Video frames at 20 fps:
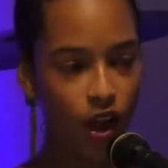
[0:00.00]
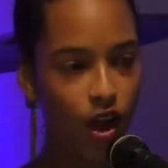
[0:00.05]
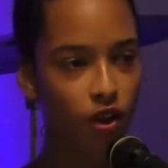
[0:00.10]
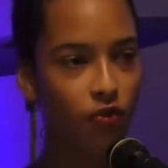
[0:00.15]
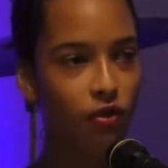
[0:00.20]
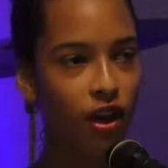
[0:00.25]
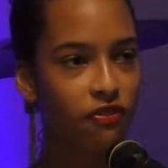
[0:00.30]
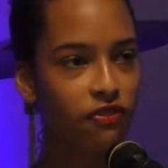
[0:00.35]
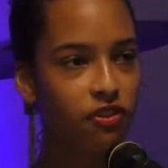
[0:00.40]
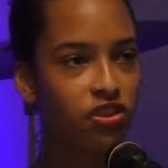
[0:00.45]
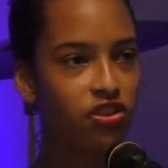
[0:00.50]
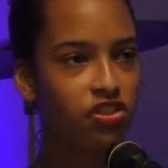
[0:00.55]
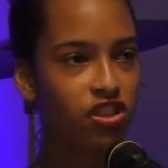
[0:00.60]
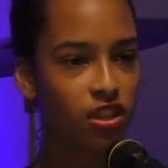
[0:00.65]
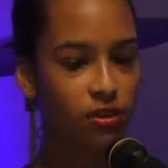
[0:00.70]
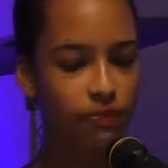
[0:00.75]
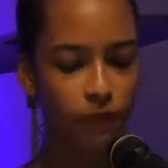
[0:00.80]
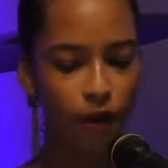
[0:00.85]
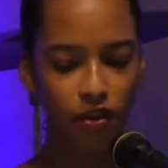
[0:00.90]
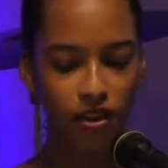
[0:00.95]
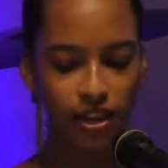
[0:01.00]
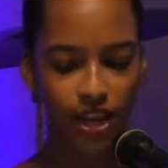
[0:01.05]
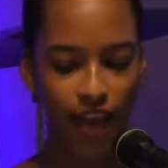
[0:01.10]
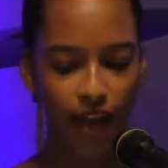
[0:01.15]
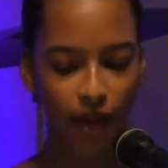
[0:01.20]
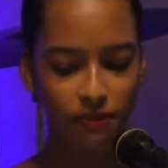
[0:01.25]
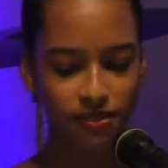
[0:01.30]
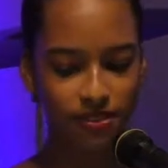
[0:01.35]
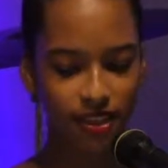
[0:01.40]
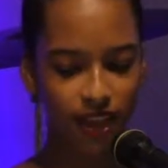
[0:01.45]
A refugee boat
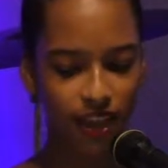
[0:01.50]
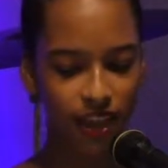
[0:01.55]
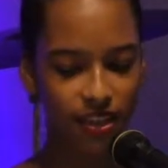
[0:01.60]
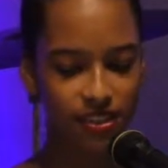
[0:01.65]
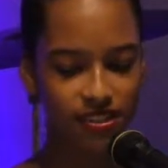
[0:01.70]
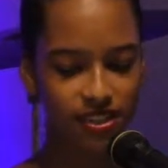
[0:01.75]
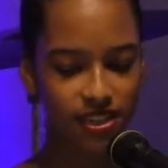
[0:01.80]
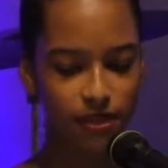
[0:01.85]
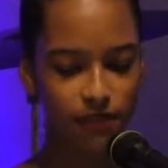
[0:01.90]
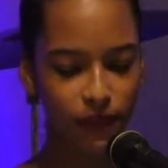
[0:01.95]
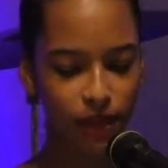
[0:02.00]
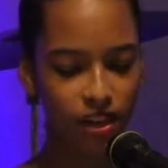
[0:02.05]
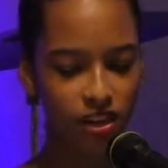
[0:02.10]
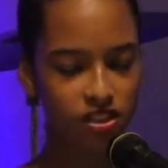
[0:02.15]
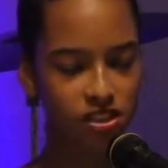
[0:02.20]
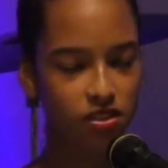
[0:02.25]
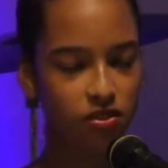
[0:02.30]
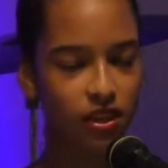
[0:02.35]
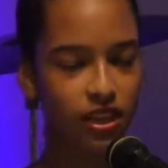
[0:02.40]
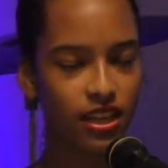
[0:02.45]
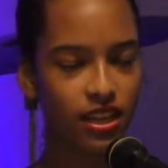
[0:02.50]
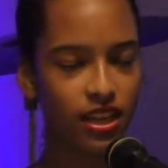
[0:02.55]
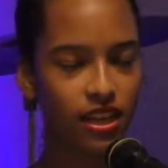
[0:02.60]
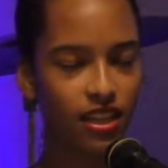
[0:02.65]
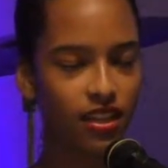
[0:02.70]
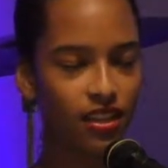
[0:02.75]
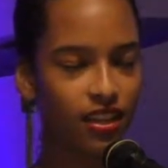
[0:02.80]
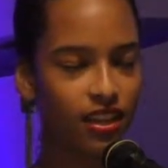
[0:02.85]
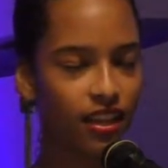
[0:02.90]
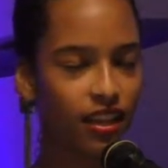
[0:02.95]
capsized in the
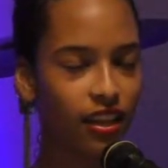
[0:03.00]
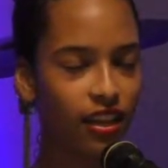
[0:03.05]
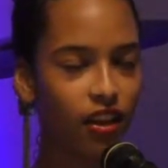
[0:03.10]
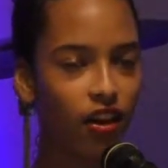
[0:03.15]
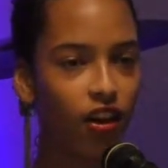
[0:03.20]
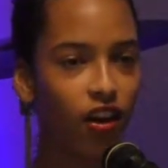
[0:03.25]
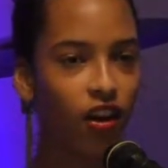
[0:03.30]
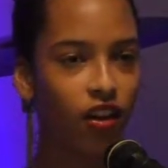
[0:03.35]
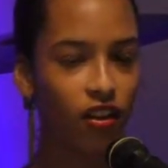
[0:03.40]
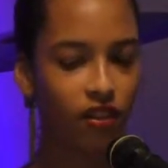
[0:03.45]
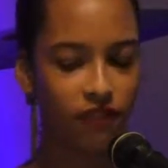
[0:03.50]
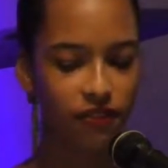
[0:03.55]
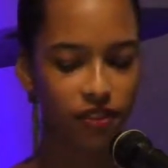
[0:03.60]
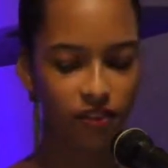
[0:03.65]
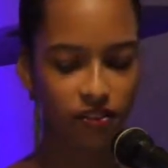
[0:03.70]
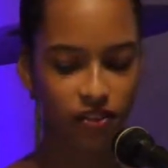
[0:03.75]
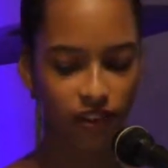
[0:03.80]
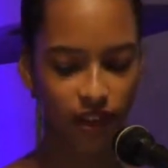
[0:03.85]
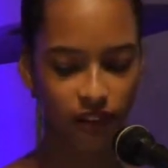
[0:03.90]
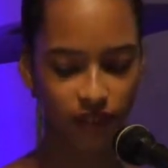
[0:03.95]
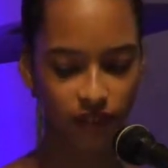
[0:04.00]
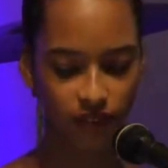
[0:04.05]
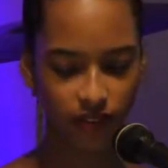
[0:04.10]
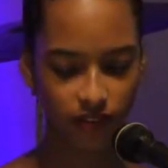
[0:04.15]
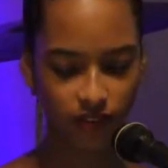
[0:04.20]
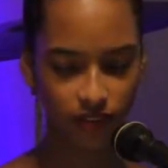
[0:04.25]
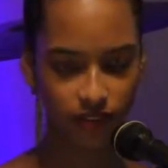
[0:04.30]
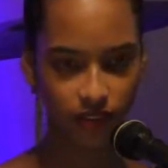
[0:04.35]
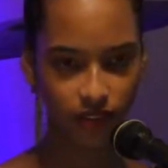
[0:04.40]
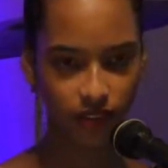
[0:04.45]
Mediterranean, killing all of the
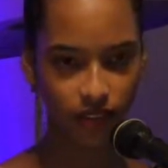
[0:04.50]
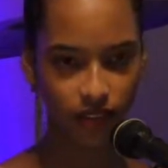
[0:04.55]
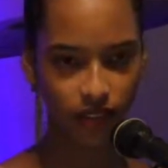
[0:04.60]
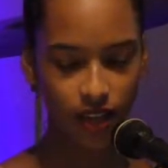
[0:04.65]
travelers.